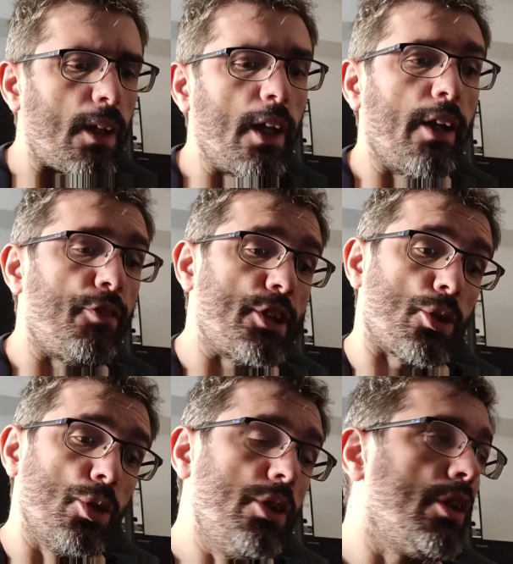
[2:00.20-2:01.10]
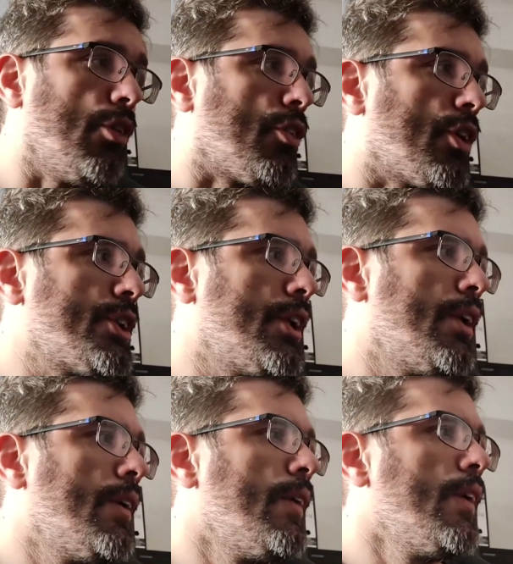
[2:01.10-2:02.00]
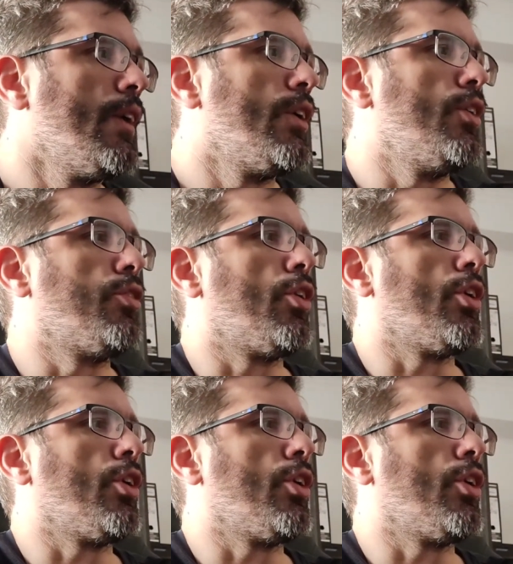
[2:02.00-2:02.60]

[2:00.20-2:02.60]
and if it's good, of course. You've